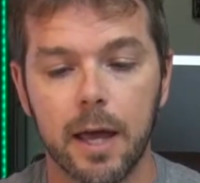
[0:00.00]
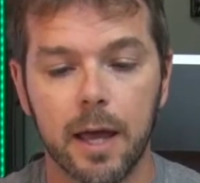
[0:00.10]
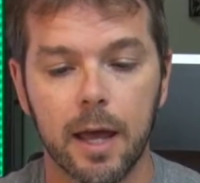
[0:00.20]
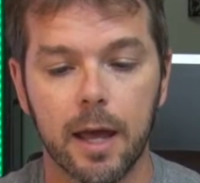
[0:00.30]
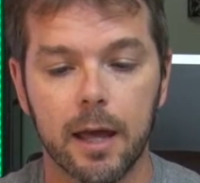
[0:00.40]

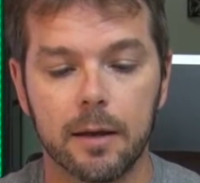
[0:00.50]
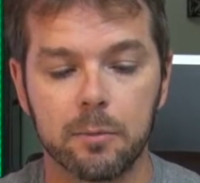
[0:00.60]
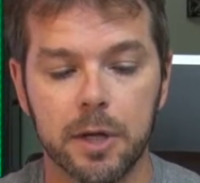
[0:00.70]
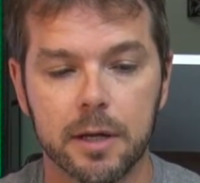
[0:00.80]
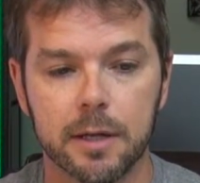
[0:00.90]

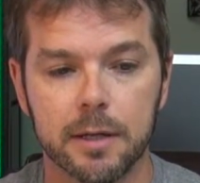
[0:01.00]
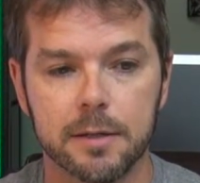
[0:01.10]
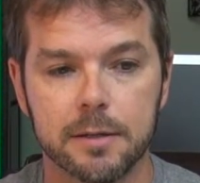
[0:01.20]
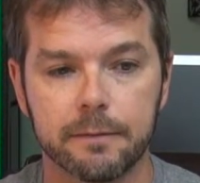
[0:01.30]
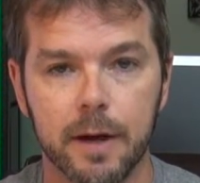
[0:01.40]
And
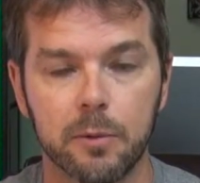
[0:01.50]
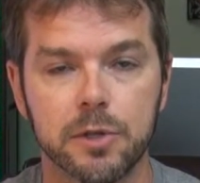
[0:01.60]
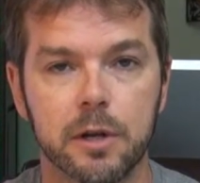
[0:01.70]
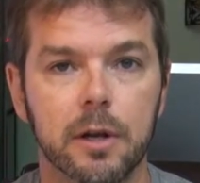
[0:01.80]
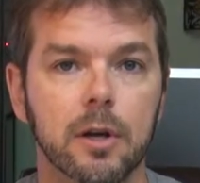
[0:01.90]
because if I
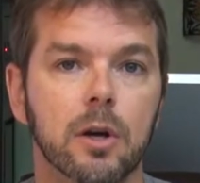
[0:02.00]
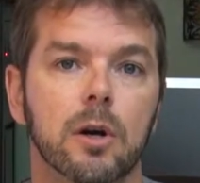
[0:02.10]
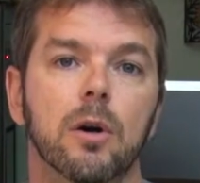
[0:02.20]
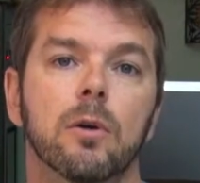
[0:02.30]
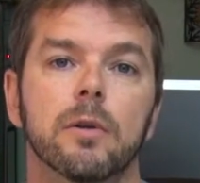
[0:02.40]
was going to
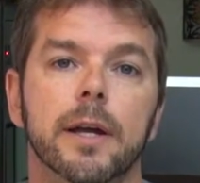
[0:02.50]
go,